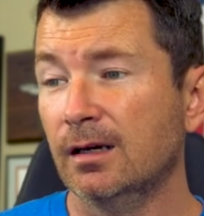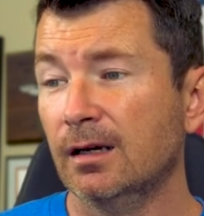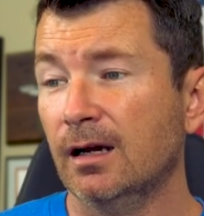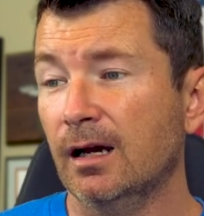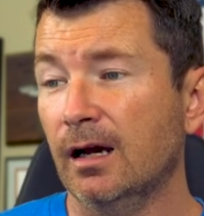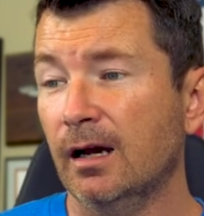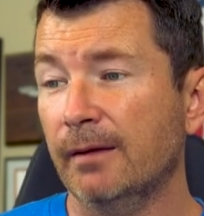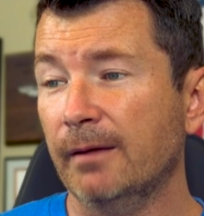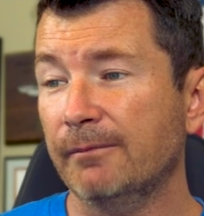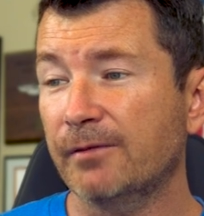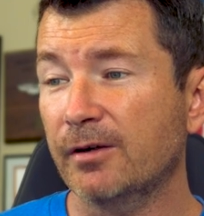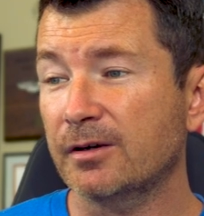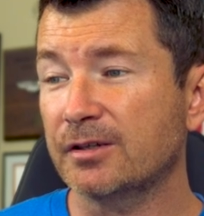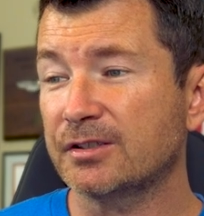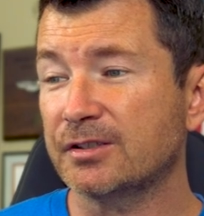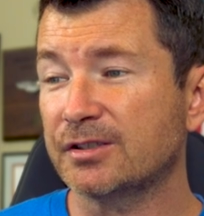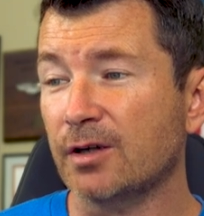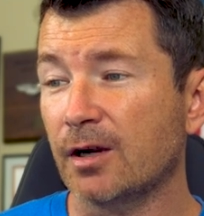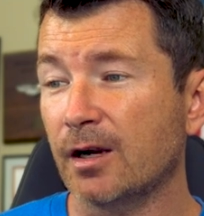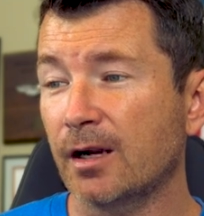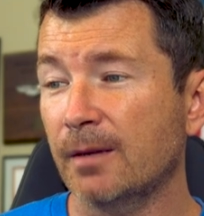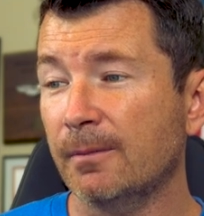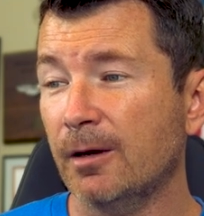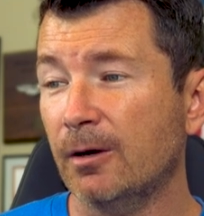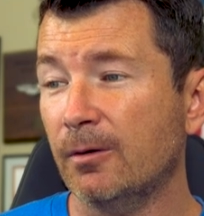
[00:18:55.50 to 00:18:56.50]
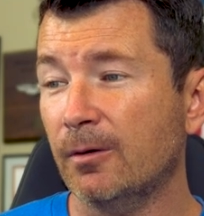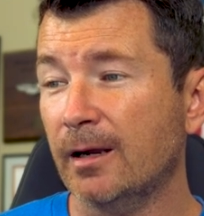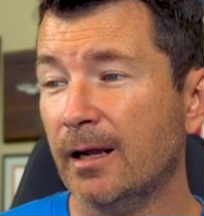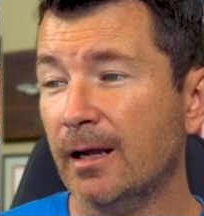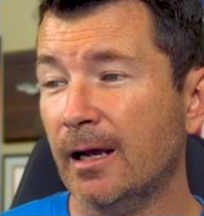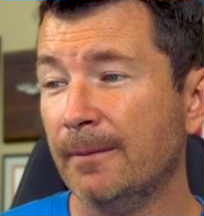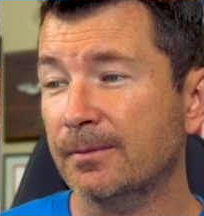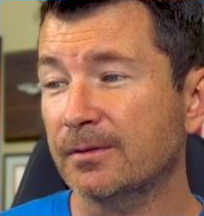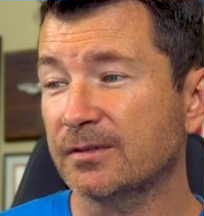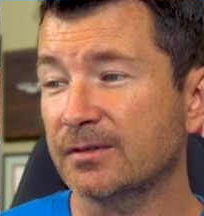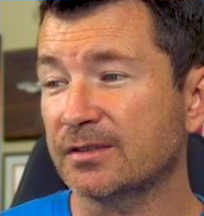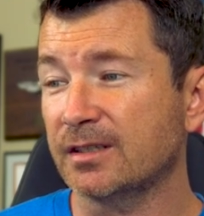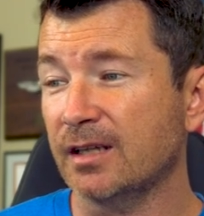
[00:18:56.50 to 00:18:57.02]
I'm very sorry about what
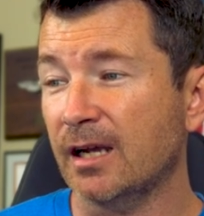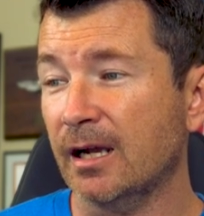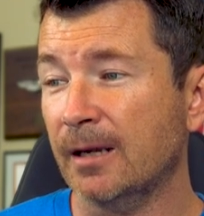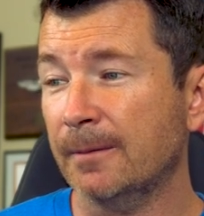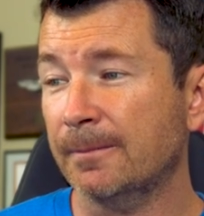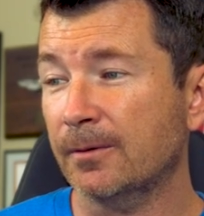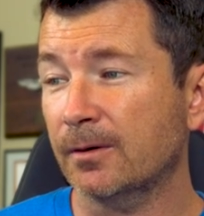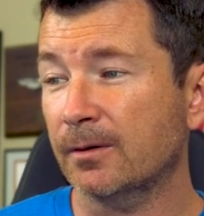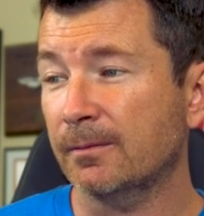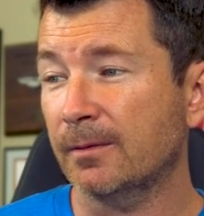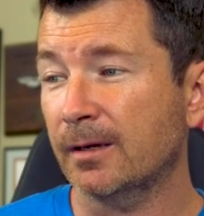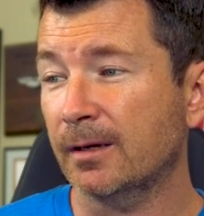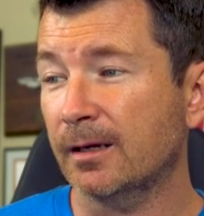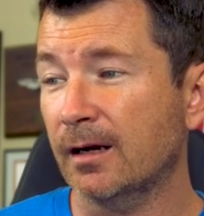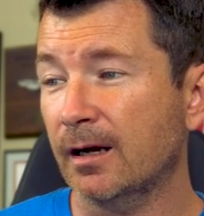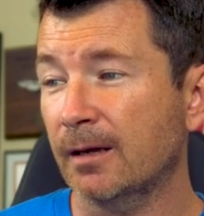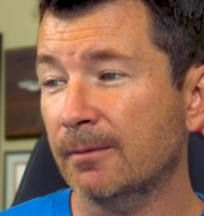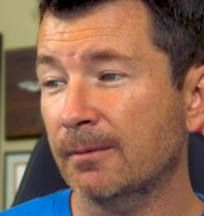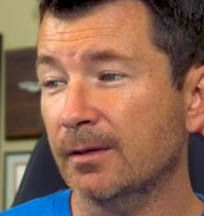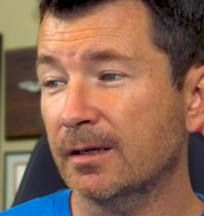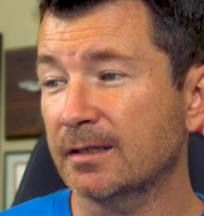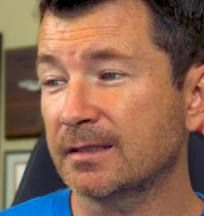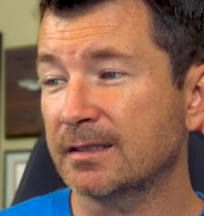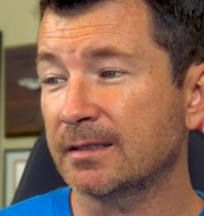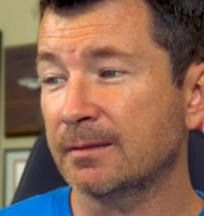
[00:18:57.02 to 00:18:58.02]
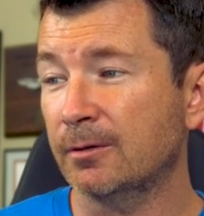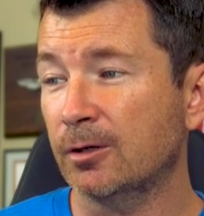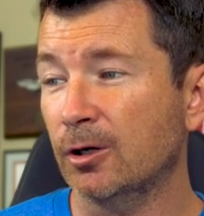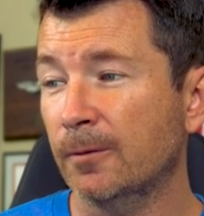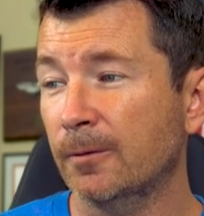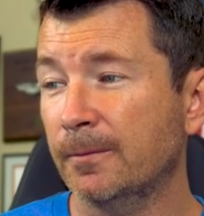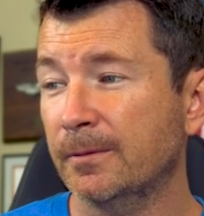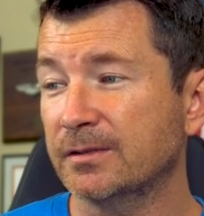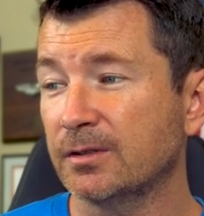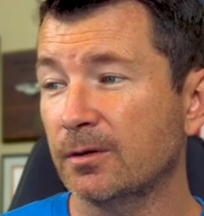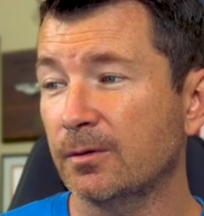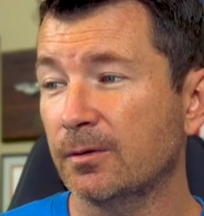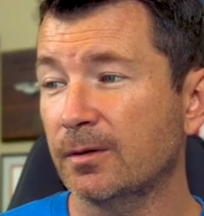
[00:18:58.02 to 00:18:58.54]
happened to Sniper. May God bless him. I hope
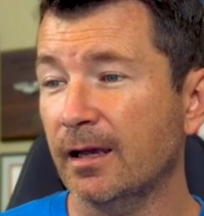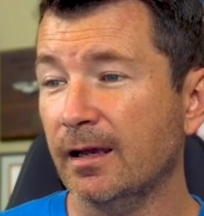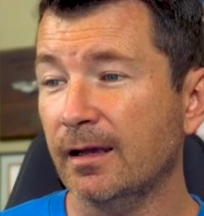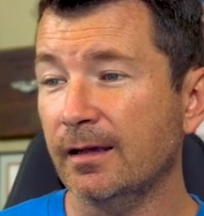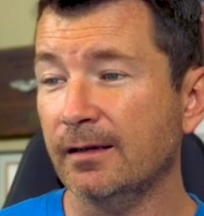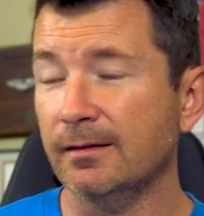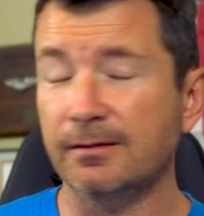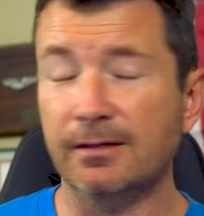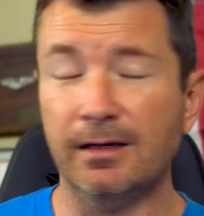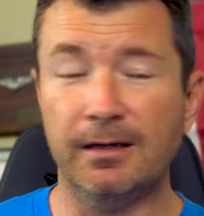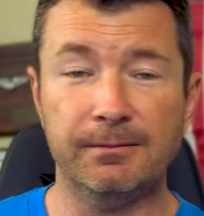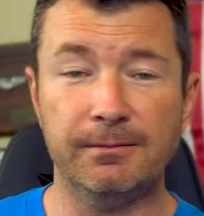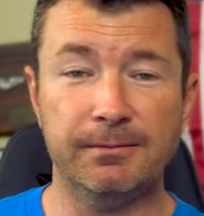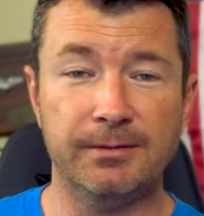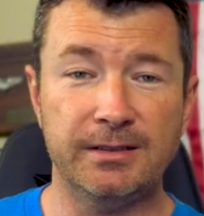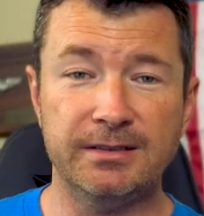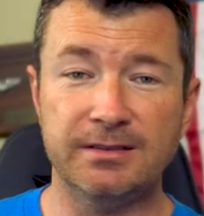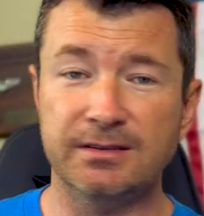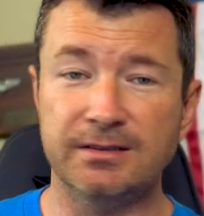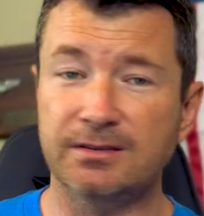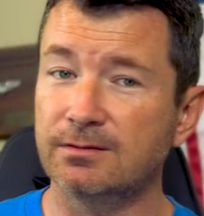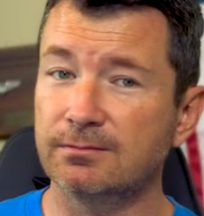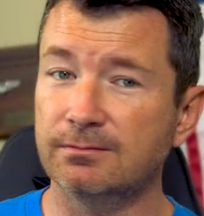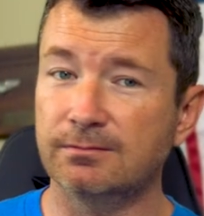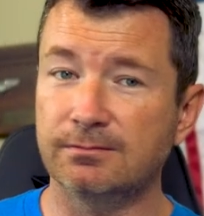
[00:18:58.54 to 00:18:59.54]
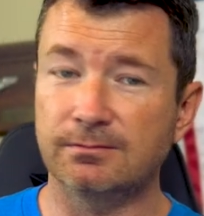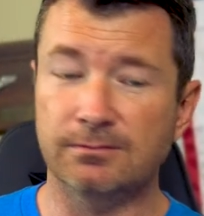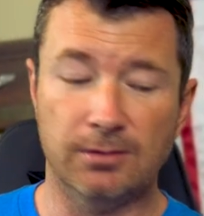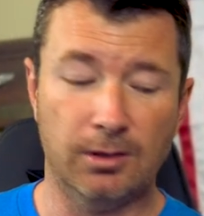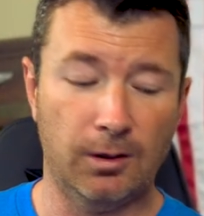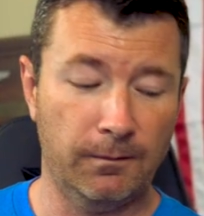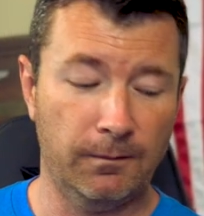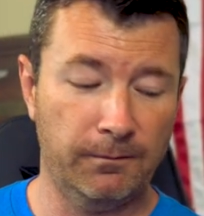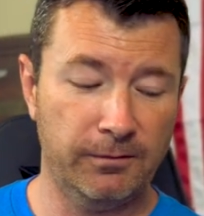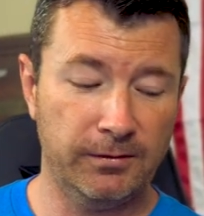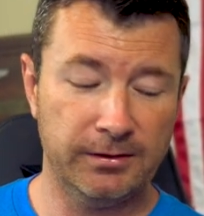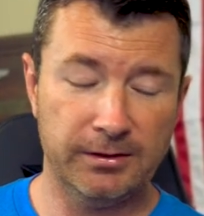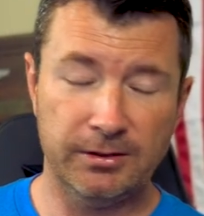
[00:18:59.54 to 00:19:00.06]
he's okay. Yeah, he's
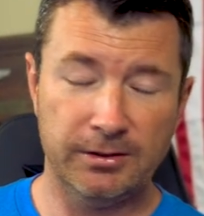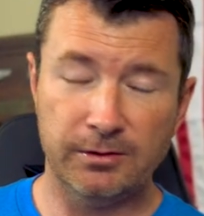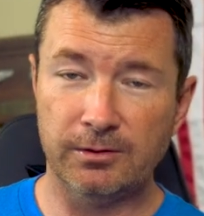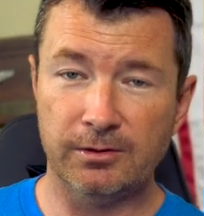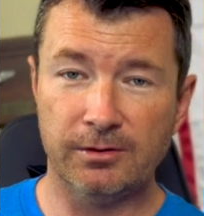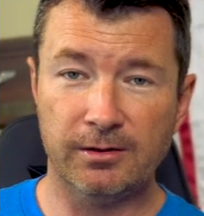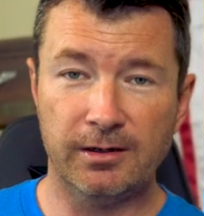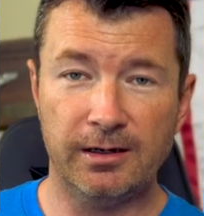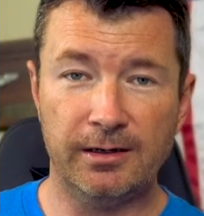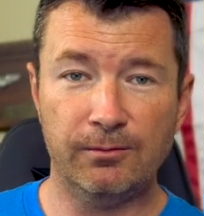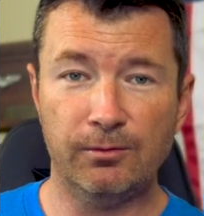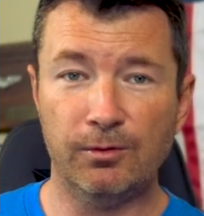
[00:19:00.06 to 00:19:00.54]
hopefully doing great.